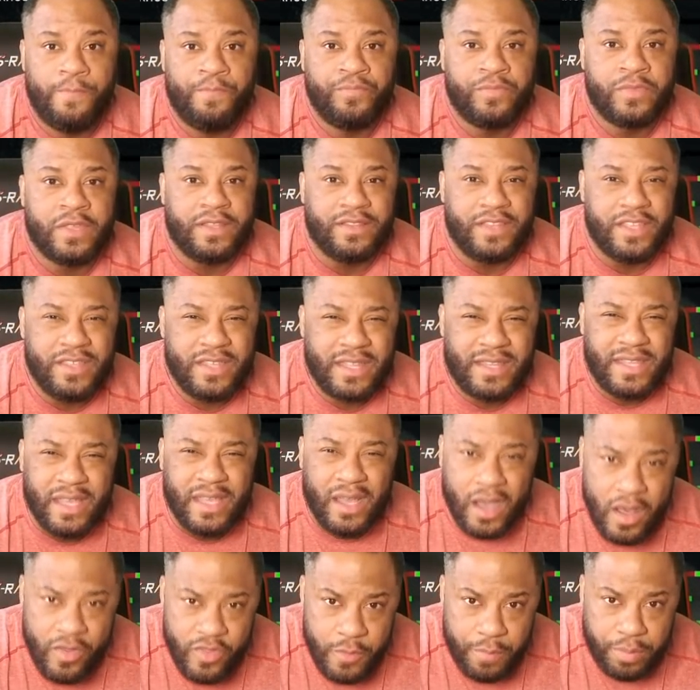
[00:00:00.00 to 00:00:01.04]
Then you get the
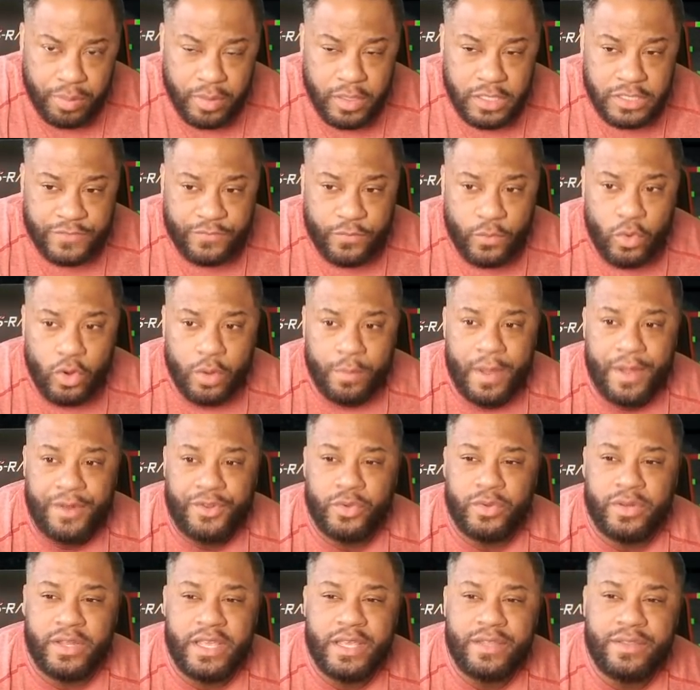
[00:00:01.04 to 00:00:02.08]
other +4 by
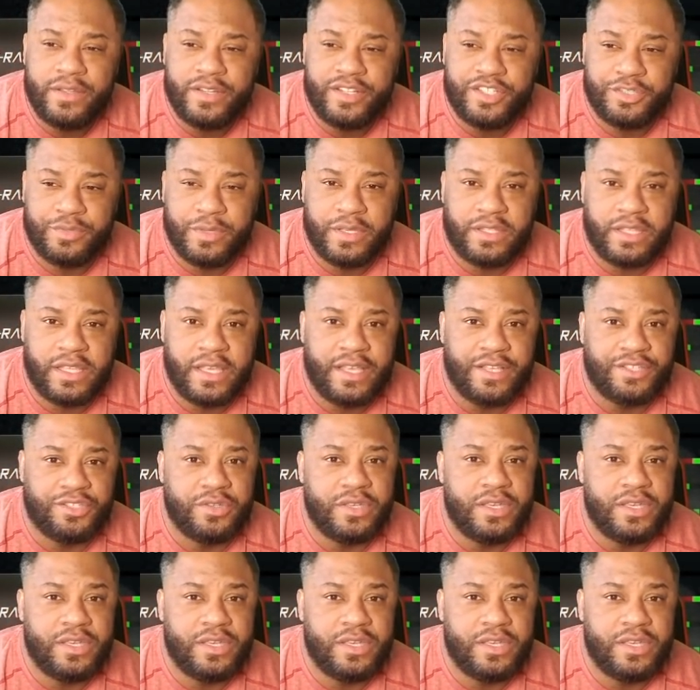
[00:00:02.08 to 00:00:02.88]
doing either of these 3 things.